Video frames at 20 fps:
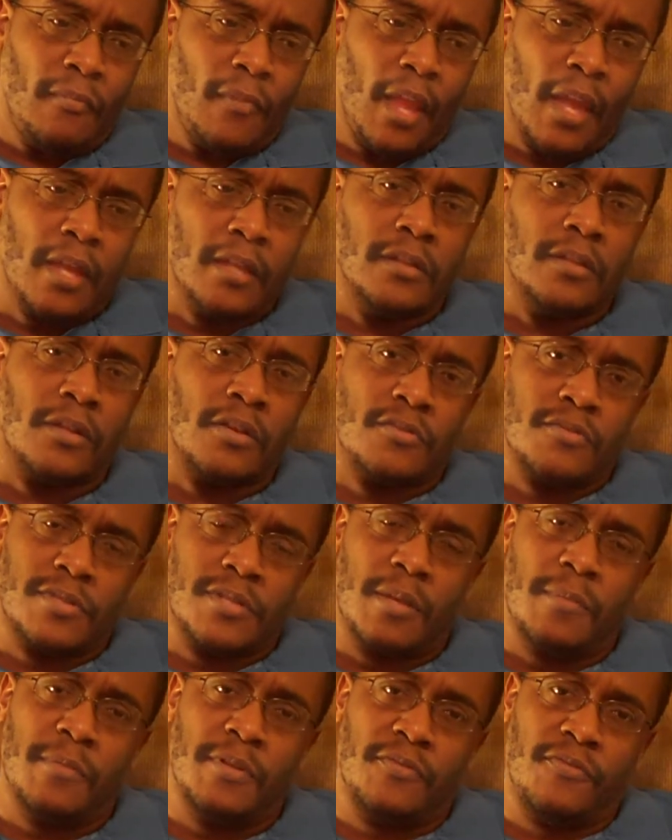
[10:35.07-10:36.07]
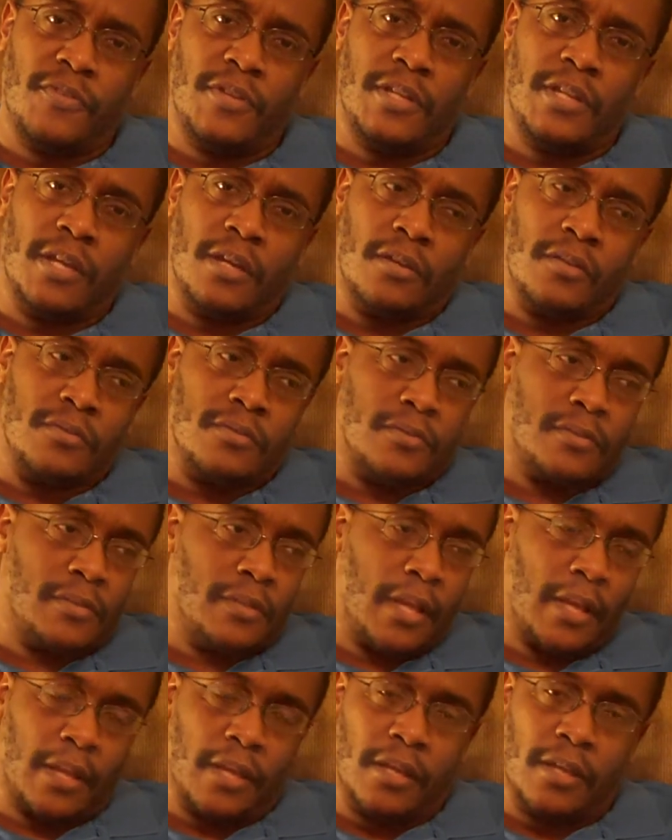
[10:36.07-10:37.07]
And look, on some of the videos,
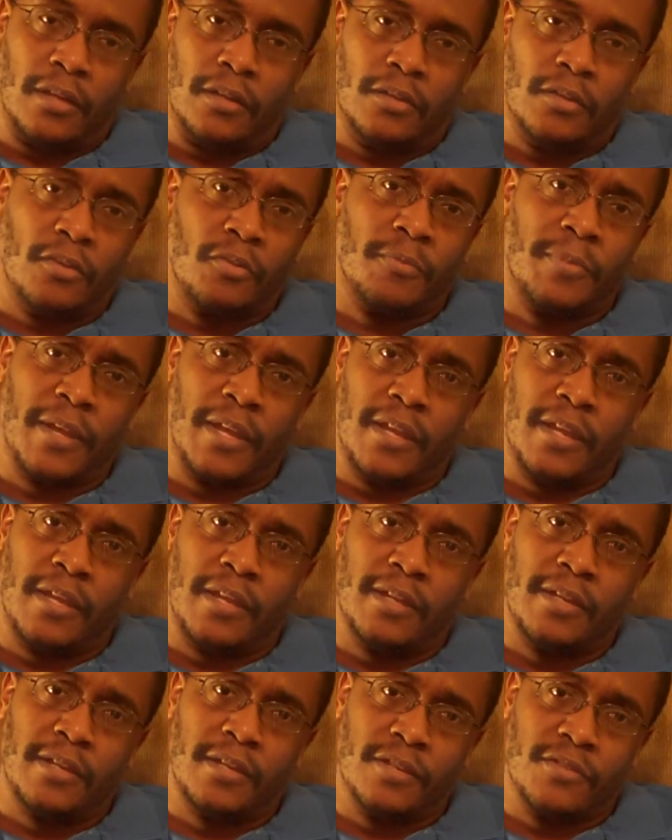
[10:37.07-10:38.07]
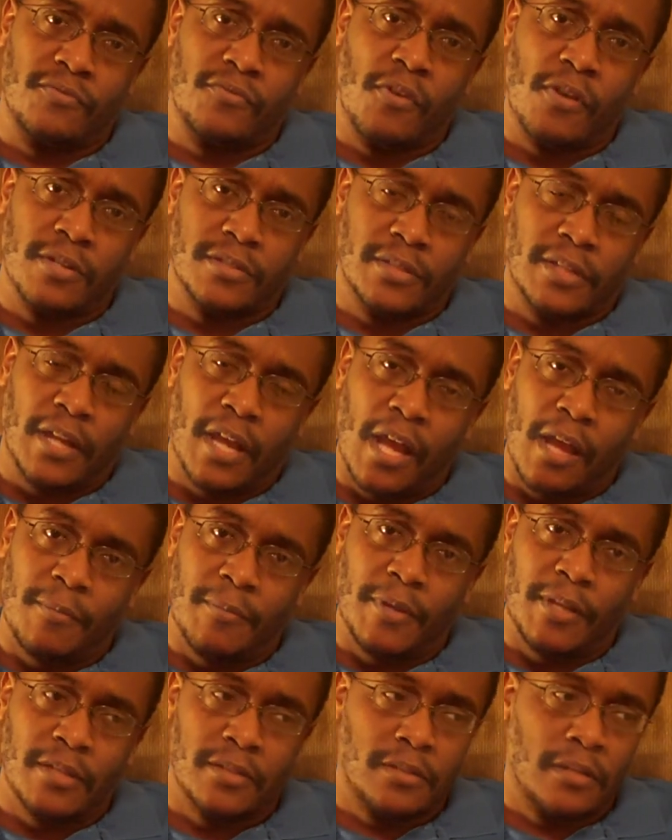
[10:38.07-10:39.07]
they get a little bit heated as far as the
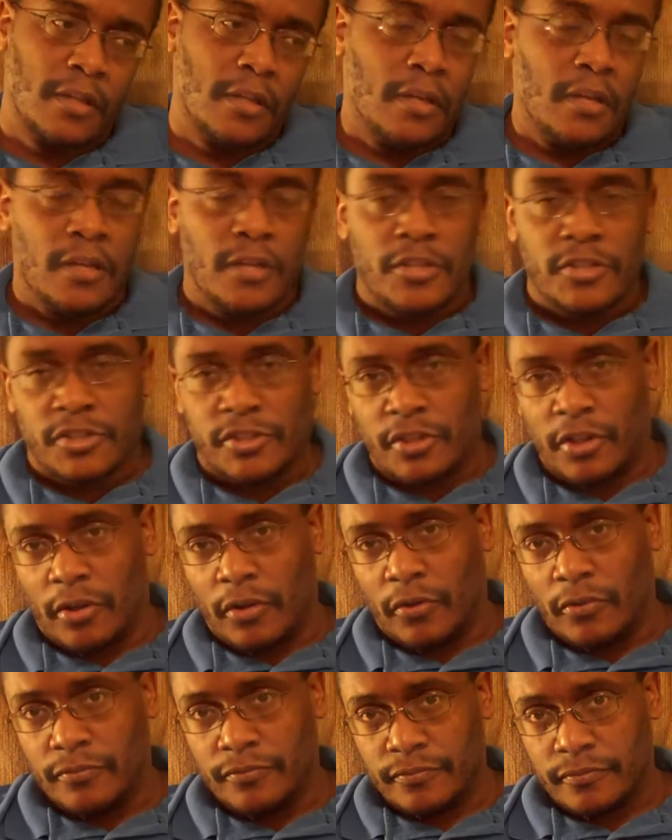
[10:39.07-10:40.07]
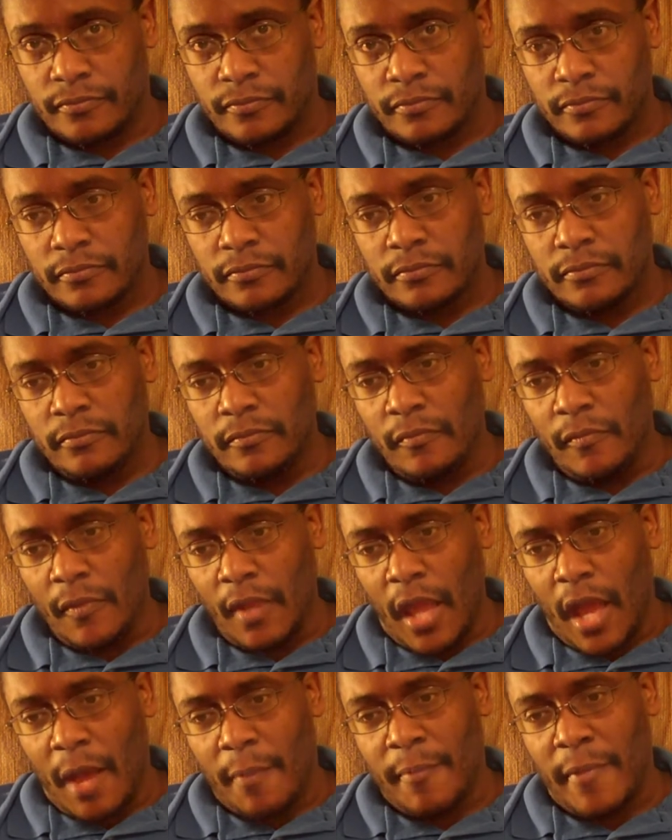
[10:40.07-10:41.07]
comments. So
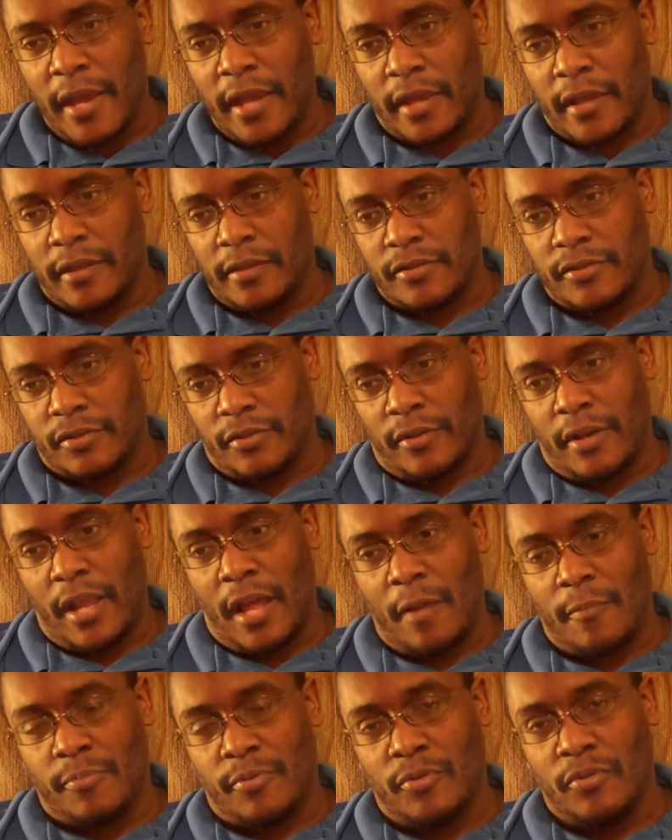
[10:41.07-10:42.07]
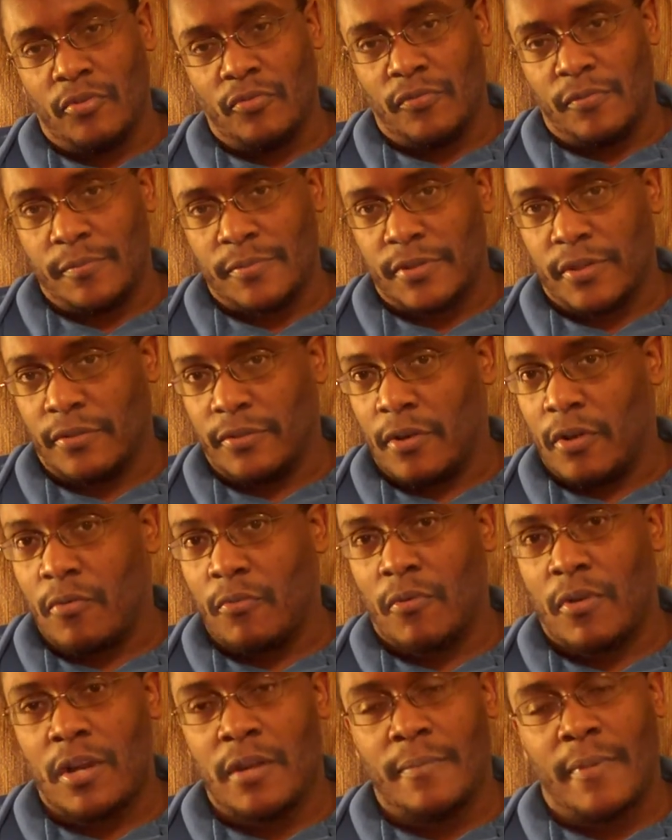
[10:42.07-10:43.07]
I make it so that I approve them. So don't
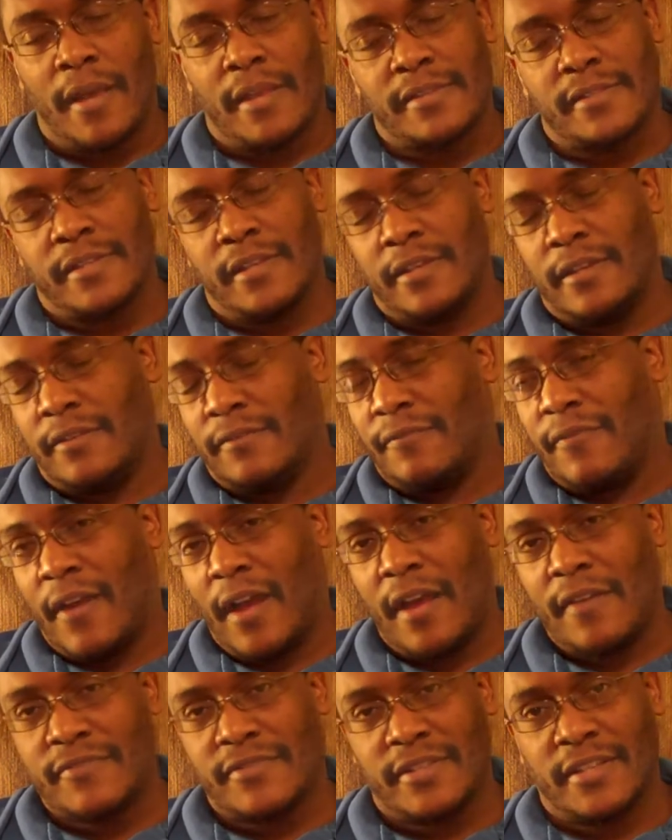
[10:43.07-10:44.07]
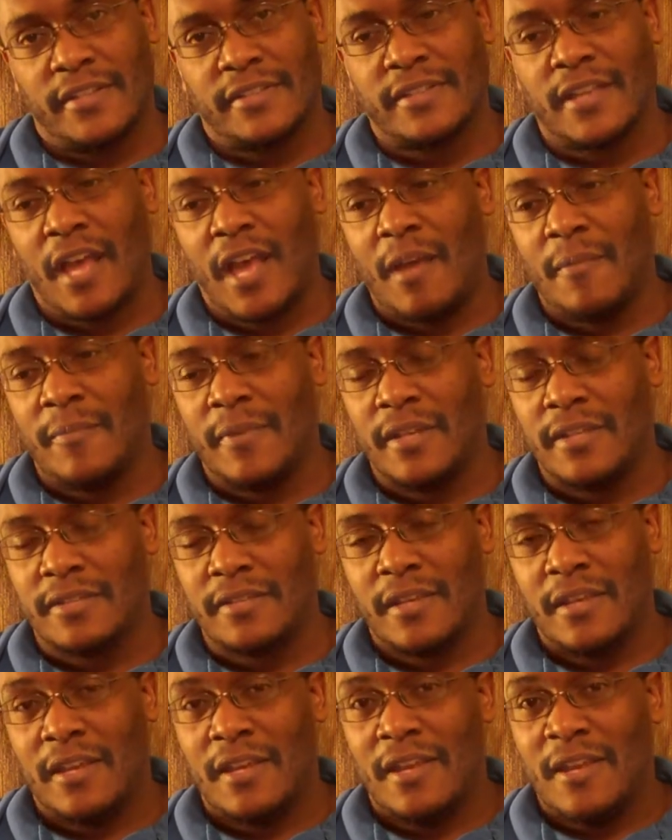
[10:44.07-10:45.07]
worry about sending five, six comments.
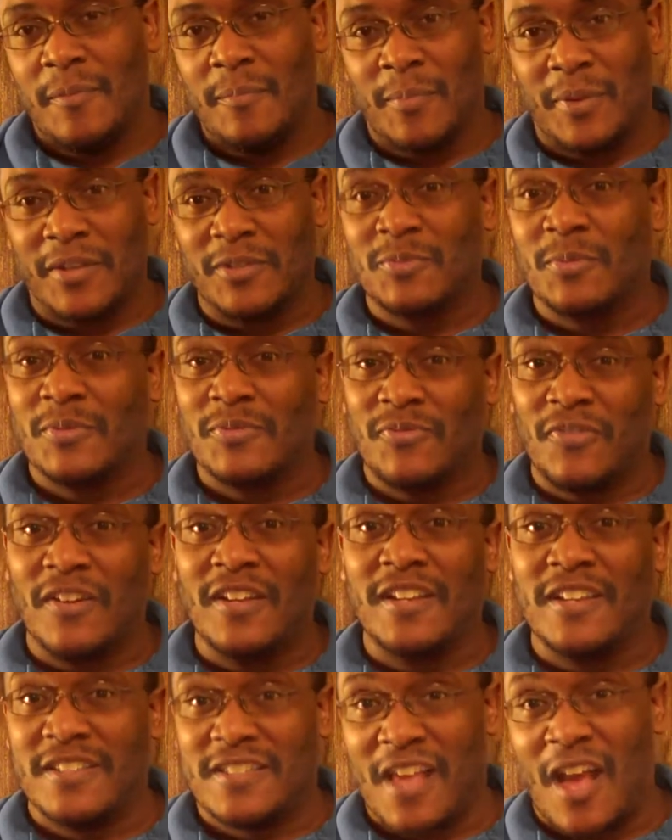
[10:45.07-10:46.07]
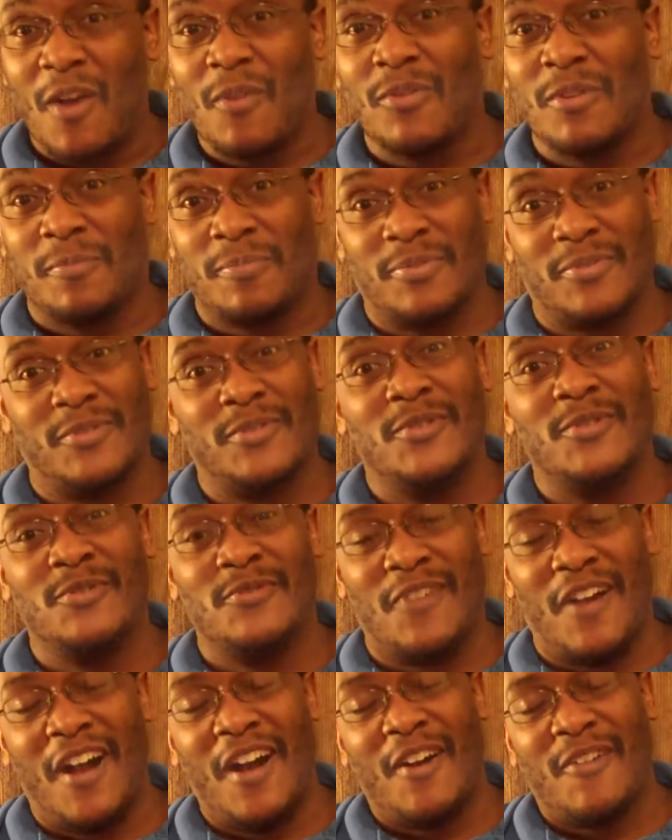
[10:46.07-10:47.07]
Because what's funny is I will approve
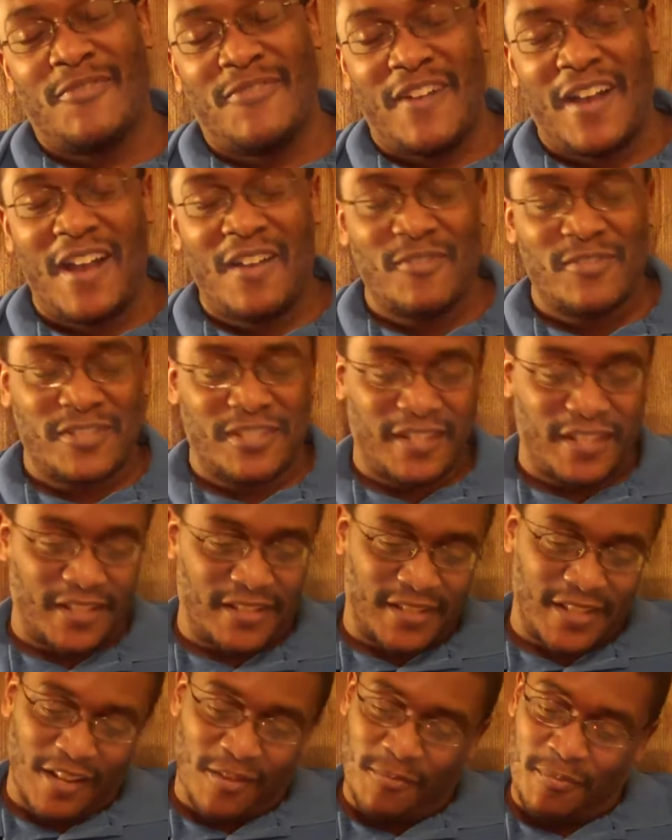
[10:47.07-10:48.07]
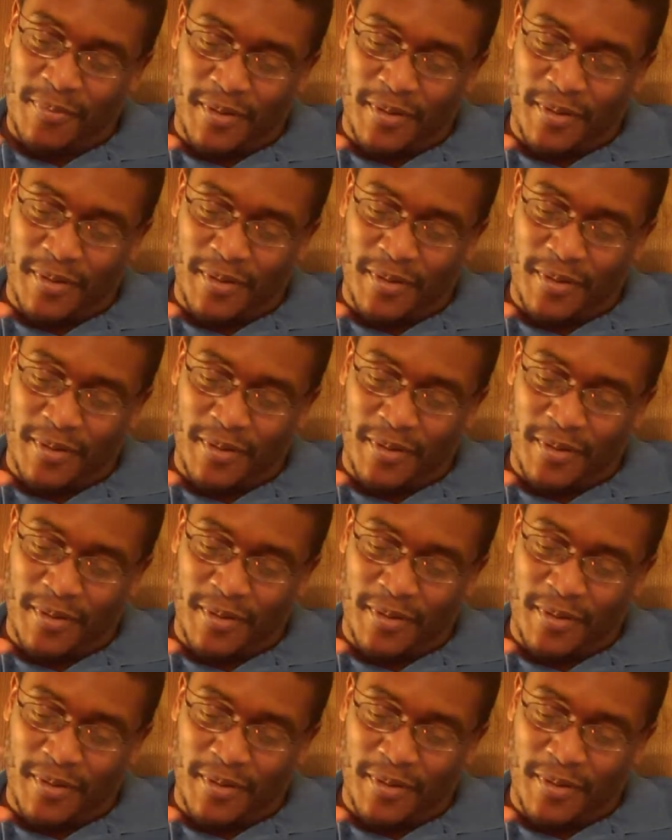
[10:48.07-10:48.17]
all five or six of them.